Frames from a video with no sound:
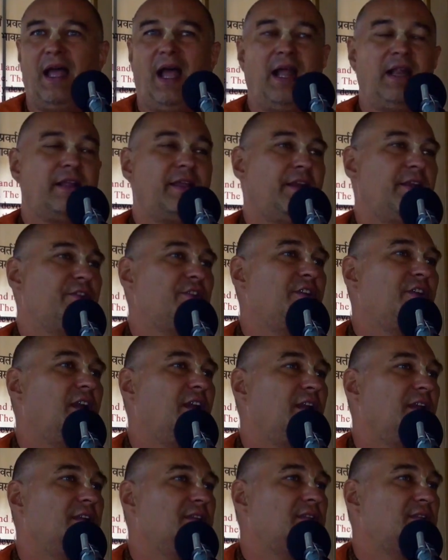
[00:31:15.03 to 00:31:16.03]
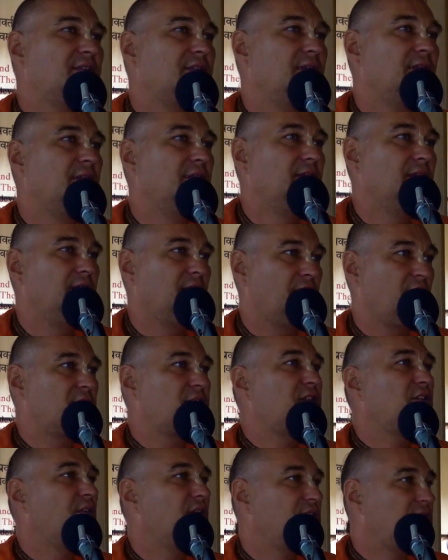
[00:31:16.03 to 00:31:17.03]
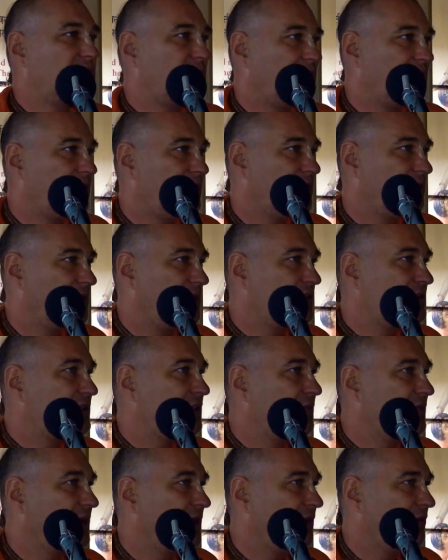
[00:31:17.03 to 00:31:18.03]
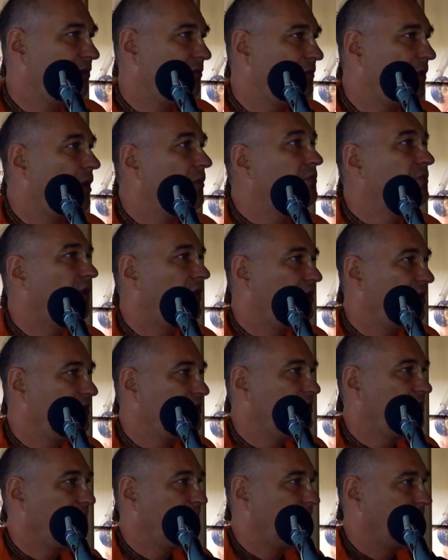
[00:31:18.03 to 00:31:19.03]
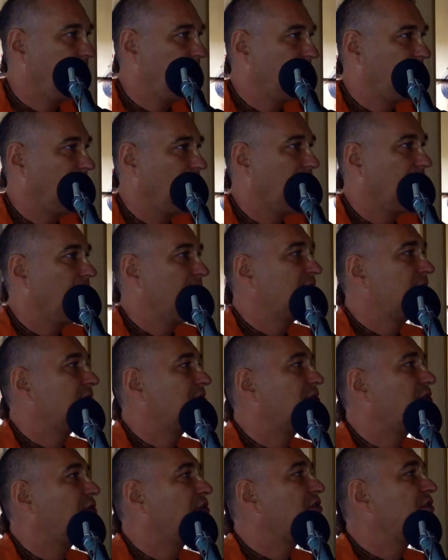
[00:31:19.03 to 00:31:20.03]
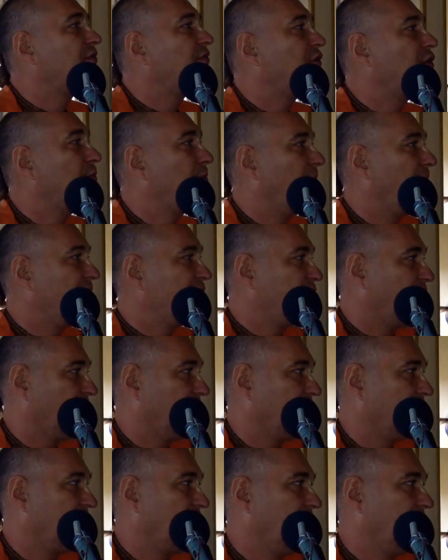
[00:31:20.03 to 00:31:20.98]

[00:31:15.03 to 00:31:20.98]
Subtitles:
And Krishna is Raso Isaha, Rasam Hevam, Labdhanandi Bhavati. He is the source of all pleasure.